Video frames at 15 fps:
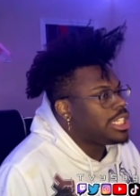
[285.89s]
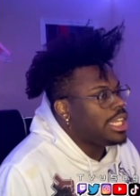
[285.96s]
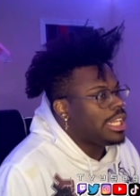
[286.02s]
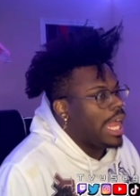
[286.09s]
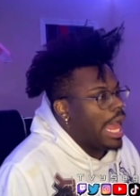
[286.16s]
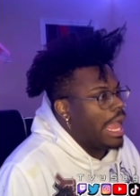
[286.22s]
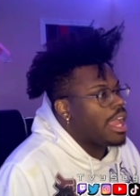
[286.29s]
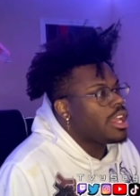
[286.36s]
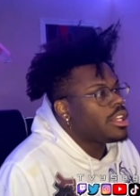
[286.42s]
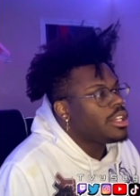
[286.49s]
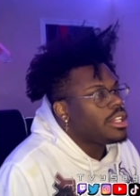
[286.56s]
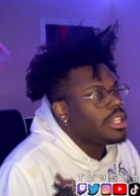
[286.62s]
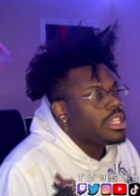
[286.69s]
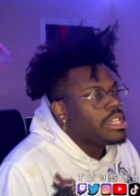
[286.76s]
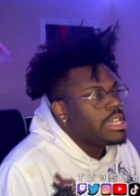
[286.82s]
He lying.
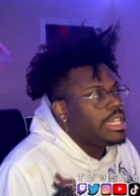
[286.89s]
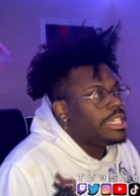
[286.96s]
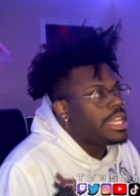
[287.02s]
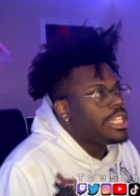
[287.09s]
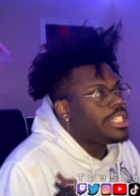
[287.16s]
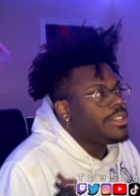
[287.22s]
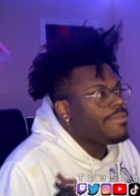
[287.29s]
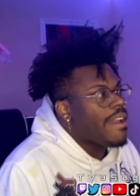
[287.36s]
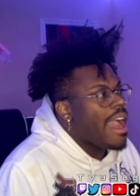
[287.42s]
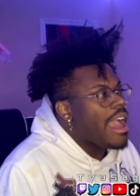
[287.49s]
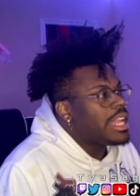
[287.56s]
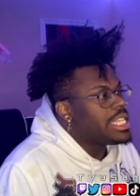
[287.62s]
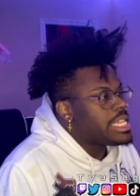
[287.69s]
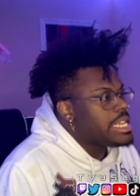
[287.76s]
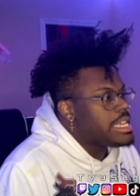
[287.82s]
Denji
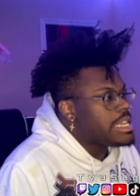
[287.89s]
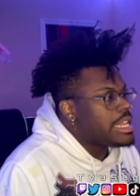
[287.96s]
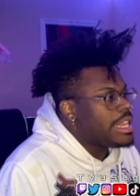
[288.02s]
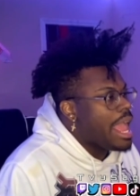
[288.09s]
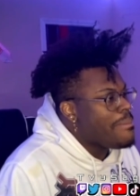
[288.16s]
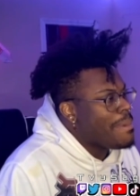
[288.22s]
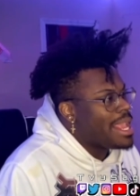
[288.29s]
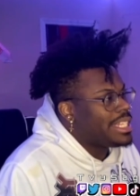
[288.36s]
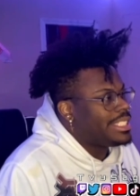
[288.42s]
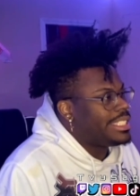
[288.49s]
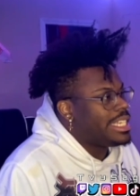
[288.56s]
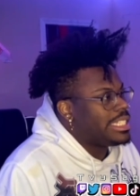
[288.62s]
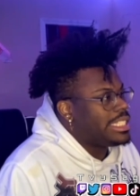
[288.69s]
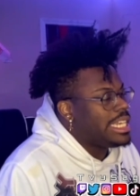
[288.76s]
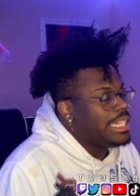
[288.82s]
5'10, that makes
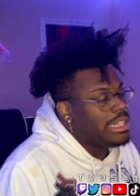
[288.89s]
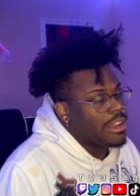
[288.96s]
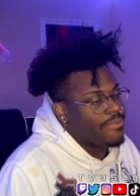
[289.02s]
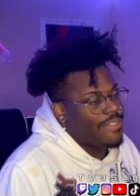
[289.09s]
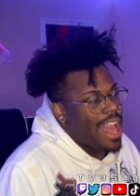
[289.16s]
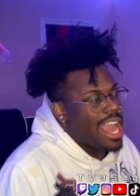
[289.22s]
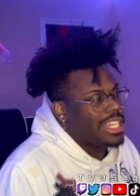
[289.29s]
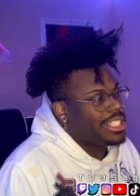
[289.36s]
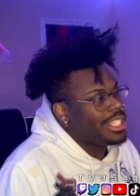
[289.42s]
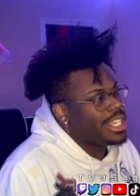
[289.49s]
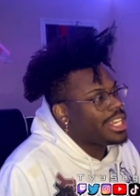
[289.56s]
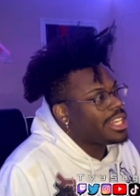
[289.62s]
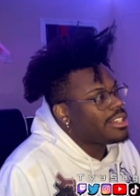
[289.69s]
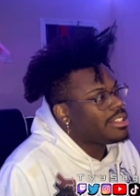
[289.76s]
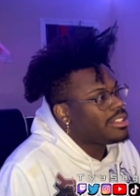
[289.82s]
sense. He look 5'10.
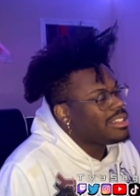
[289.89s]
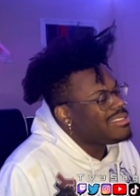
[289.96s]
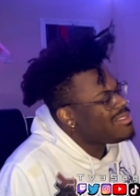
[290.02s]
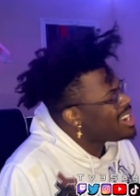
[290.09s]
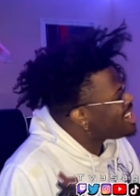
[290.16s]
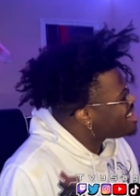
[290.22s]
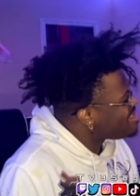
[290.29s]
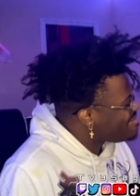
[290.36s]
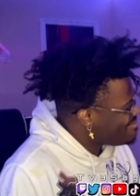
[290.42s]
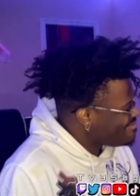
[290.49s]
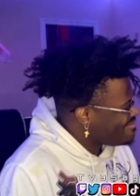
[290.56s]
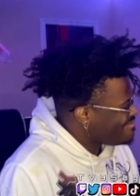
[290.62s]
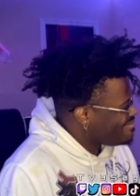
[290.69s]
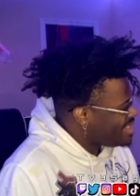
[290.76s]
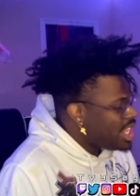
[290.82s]
Well,
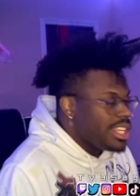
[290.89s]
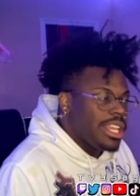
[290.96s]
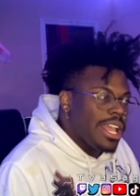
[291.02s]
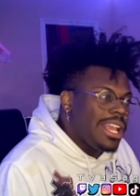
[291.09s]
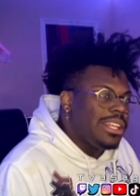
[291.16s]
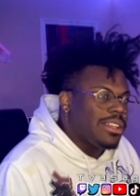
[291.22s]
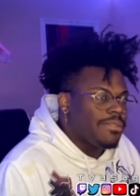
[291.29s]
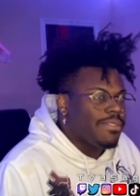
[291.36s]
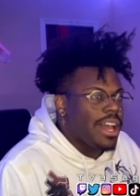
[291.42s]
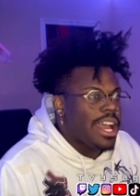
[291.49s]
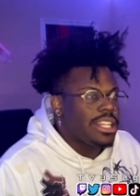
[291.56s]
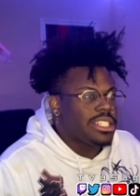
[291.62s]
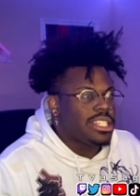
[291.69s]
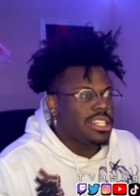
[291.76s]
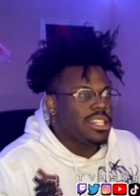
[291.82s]
yeah, he looked 5'10.
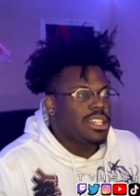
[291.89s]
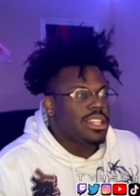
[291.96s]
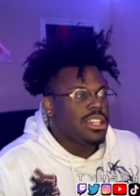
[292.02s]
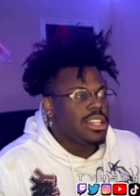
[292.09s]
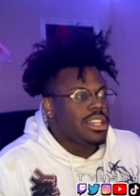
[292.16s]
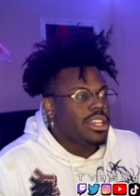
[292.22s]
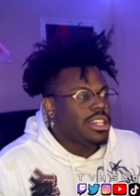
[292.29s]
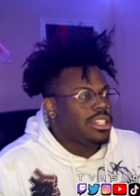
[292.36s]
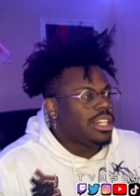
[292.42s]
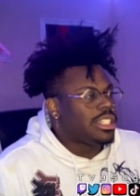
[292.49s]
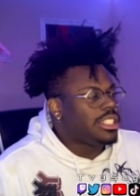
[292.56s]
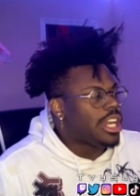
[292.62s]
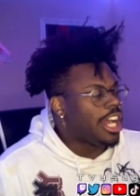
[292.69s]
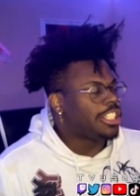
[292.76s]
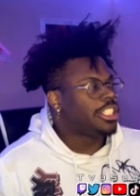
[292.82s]

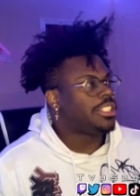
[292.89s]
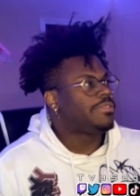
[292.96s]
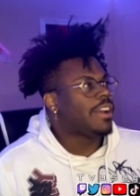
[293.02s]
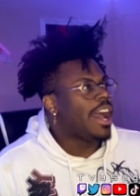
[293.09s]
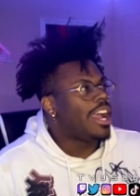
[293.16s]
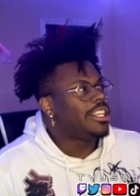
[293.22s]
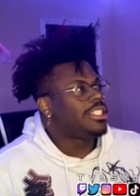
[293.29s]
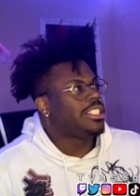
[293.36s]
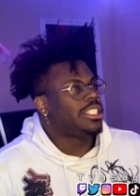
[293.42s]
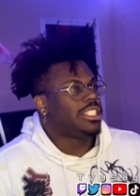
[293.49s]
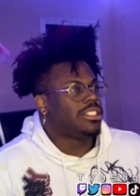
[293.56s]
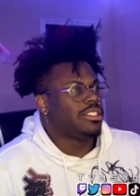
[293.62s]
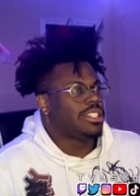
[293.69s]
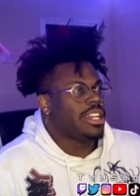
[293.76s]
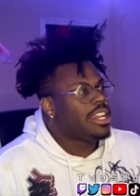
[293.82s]
Asashi's 5'10,
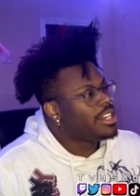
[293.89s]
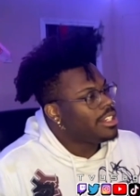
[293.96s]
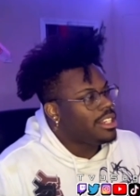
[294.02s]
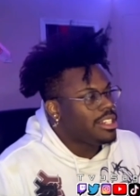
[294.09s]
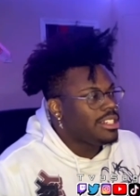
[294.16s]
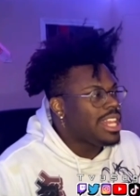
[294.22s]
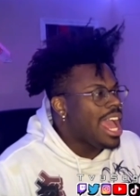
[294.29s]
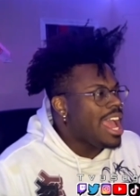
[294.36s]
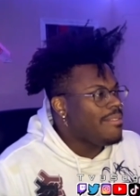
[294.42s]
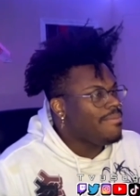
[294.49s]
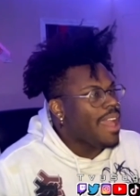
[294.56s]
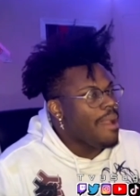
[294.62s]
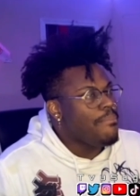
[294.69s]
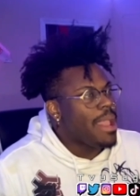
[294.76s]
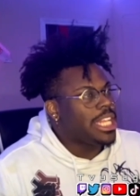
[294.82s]
okay. That
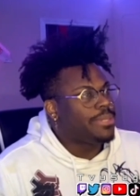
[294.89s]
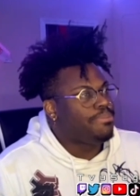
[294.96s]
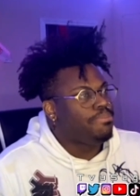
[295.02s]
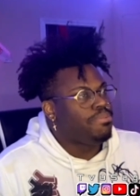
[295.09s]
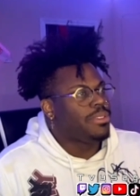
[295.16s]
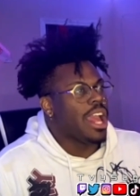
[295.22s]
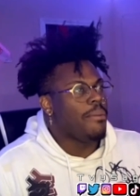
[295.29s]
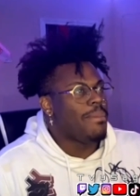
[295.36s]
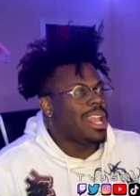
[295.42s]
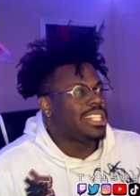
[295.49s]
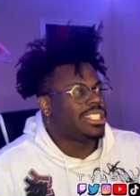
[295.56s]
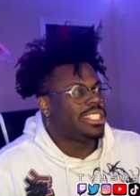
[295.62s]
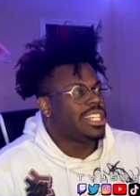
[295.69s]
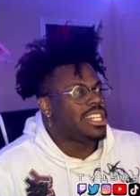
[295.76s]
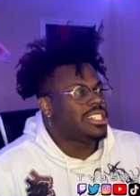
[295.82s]
that makes that makes
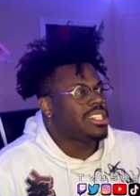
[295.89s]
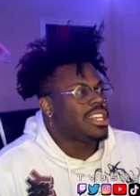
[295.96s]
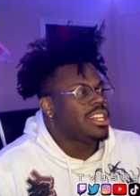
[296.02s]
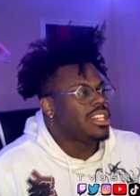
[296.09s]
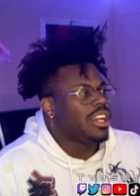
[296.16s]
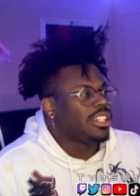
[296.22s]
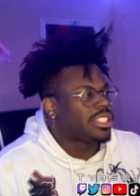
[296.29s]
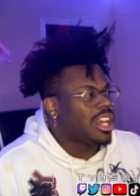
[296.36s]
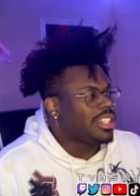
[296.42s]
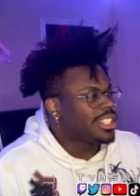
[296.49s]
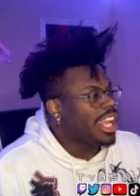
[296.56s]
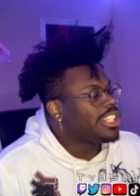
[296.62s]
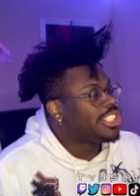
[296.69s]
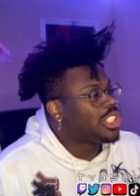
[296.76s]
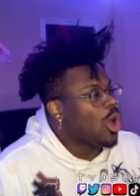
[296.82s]
sense.
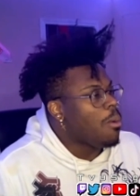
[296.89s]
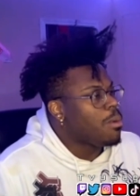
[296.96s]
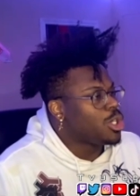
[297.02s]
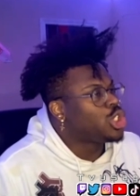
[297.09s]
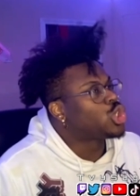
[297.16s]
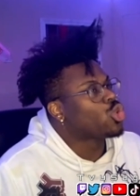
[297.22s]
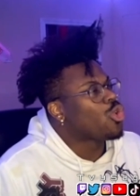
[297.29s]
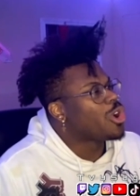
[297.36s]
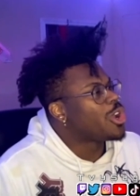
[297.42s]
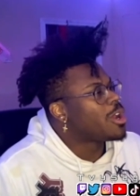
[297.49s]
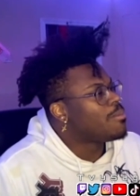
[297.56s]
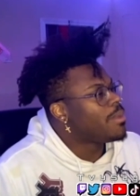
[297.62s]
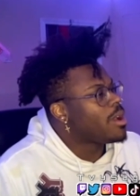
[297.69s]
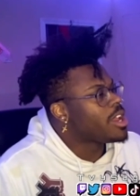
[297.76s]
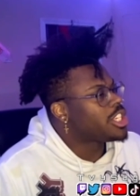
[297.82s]
Sasuke's so much shorter than
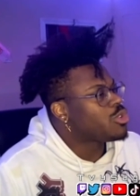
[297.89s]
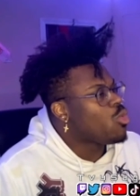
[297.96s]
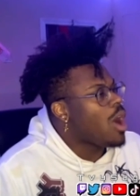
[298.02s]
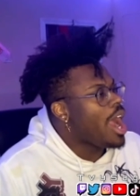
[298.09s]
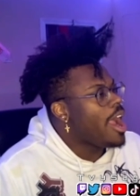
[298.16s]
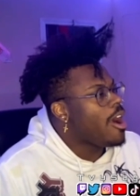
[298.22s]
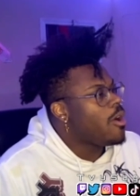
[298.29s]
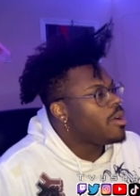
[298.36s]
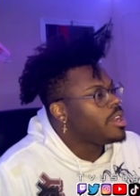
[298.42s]
him though, that's wild.